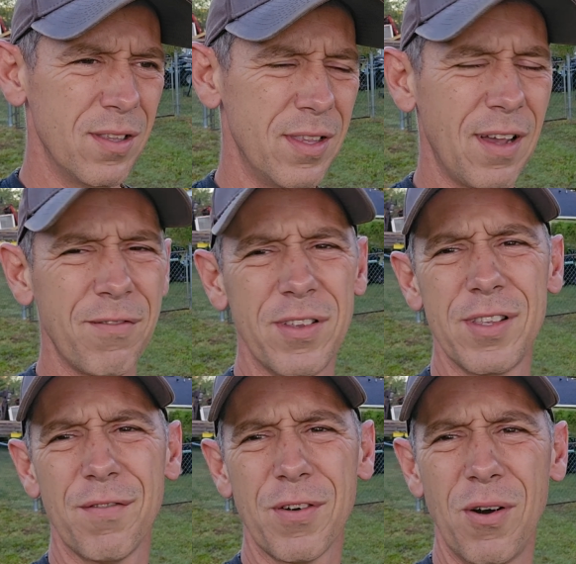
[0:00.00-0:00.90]
definitely
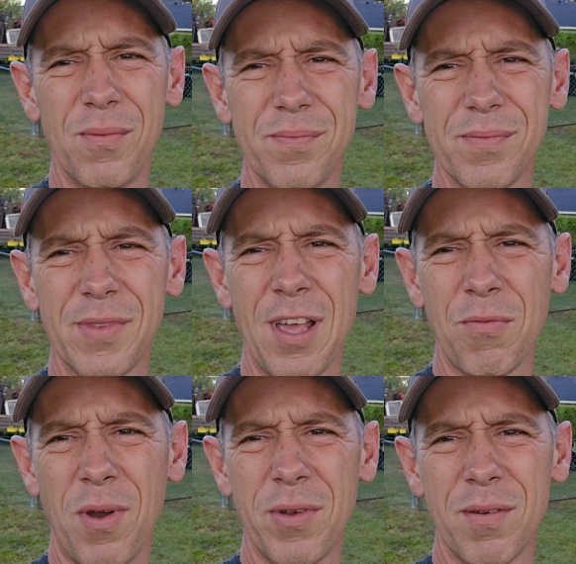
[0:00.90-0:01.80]
difficult. That's
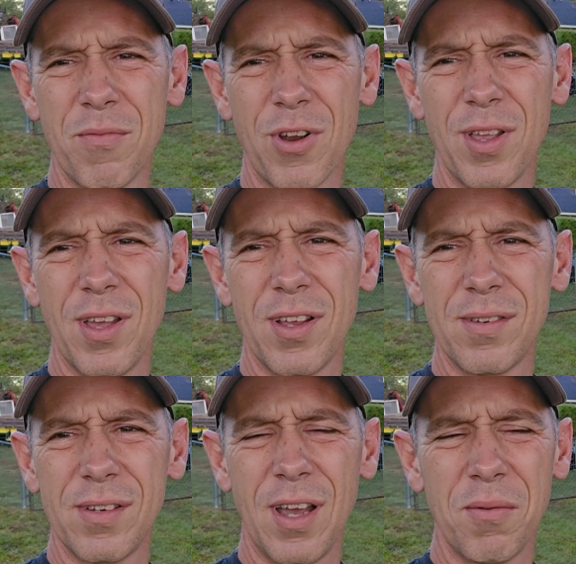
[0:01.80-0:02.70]
why we didn't bring you in.
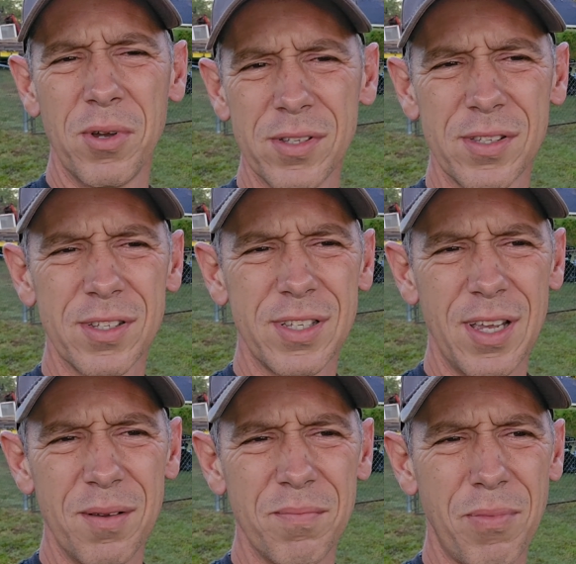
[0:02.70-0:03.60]
I wasn't the
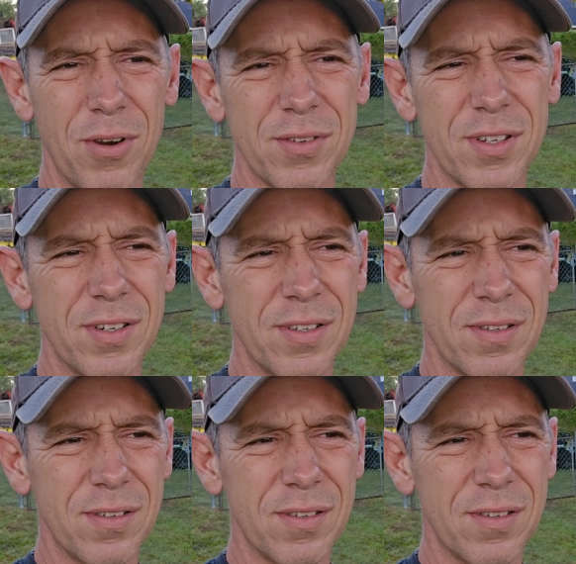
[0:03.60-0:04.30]
same person